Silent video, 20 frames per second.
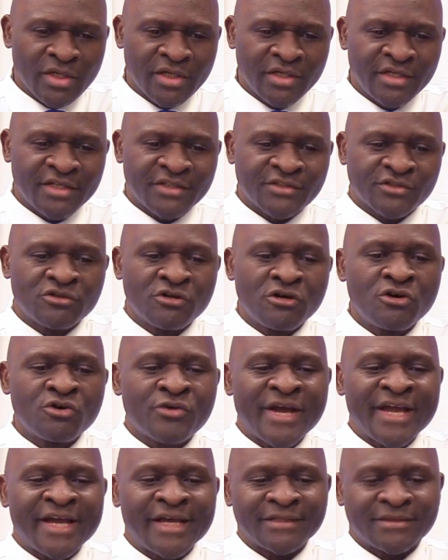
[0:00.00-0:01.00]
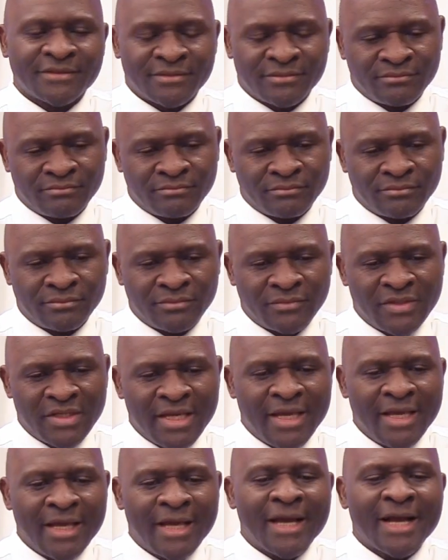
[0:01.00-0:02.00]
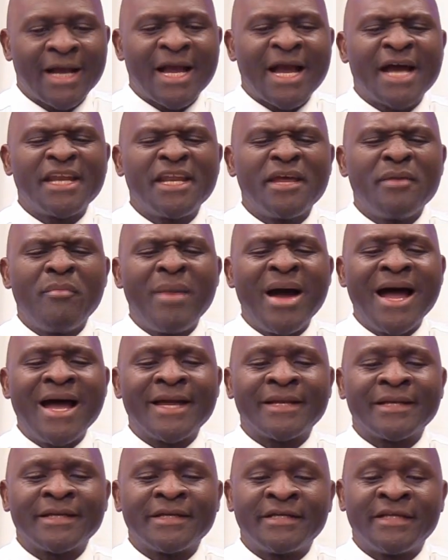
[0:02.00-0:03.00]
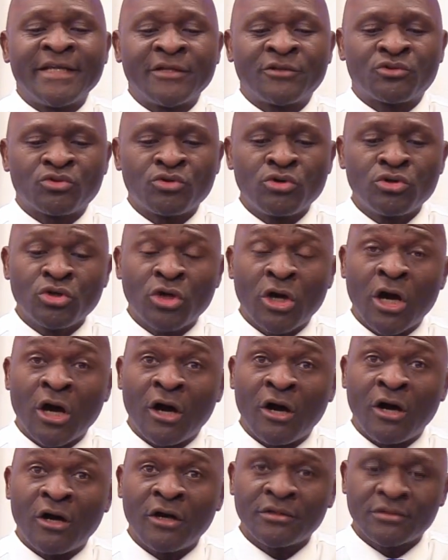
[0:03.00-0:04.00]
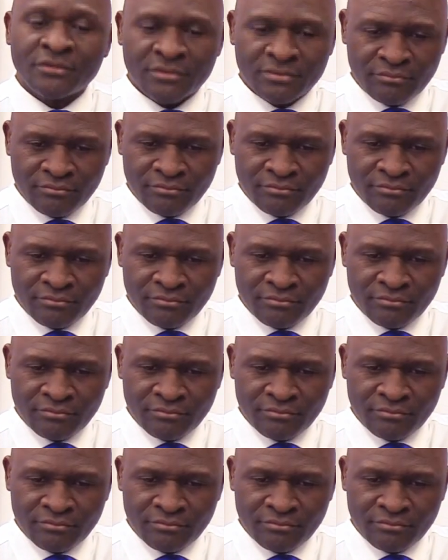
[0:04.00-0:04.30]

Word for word: The scroll read, Can a man dethrone God?